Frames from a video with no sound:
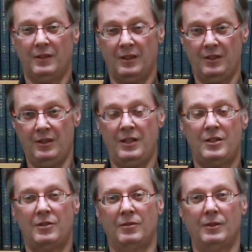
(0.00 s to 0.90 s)
you need
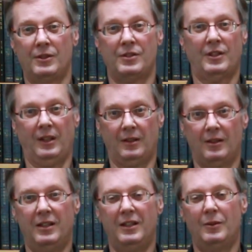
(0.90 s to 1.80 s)
to understand
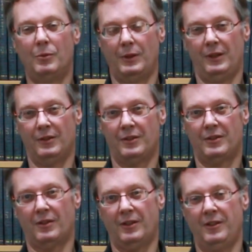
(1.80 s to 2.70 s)
what you're
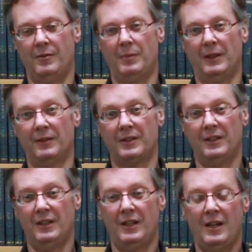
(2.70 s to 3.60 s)
talking about
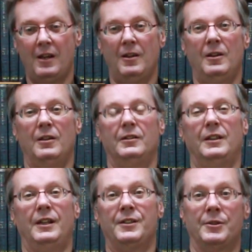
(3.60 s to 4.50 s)

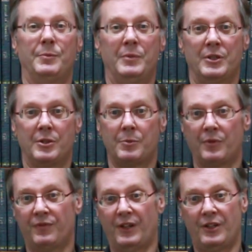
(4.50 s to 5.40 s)
as a business
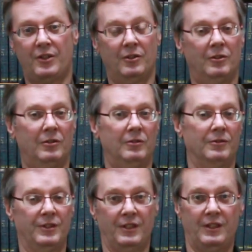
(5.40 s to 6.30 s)
professional,
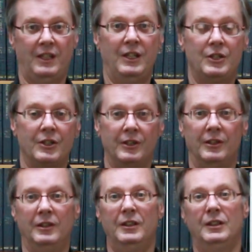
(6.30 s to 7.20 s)
or as a
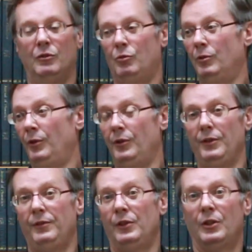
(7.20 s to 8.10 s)
teacher, or
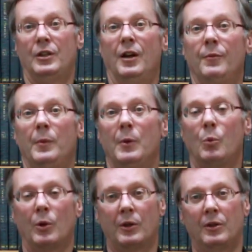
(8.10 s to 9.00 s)
if you're a government
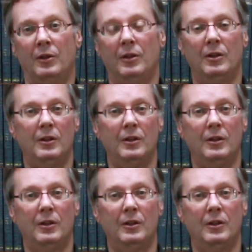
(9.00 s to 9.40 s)
worker,